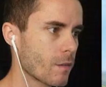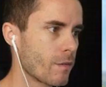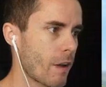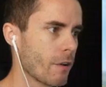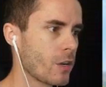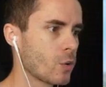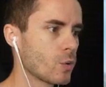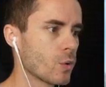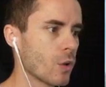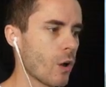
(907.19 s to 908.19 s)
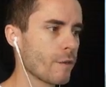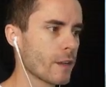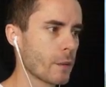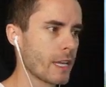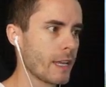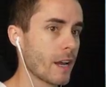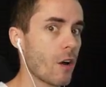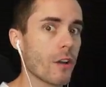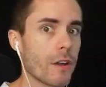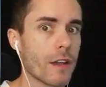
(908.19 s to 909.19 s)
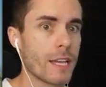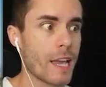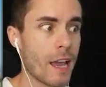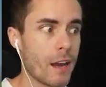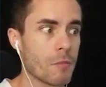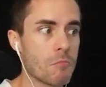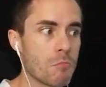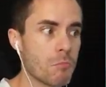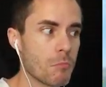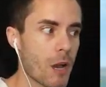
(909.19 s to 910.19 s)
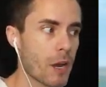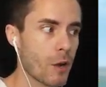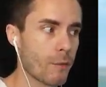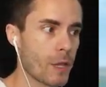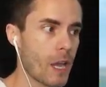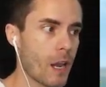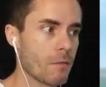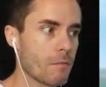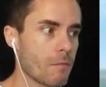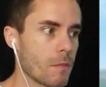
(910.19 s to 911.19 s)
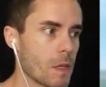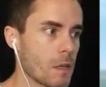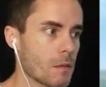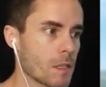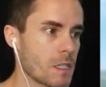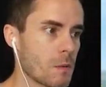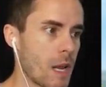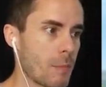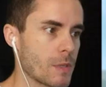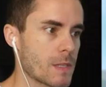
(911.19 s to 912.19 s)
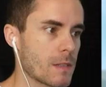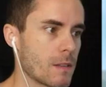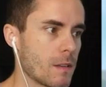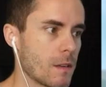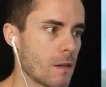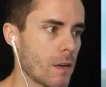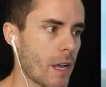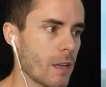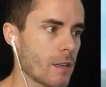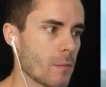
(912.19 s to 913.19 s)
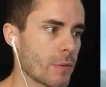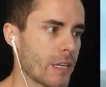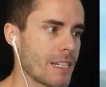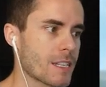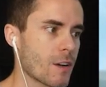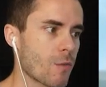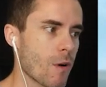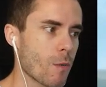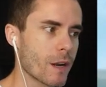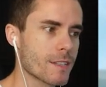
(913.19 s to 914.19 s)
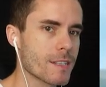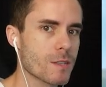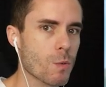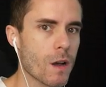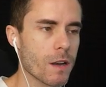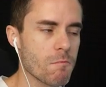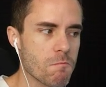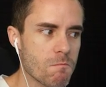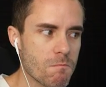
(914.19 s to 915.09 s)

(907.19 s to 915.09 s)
Very cool. Hopefully we can get on it again. I don't know if we can. Let's see what happens. Okay, please. What one is this one?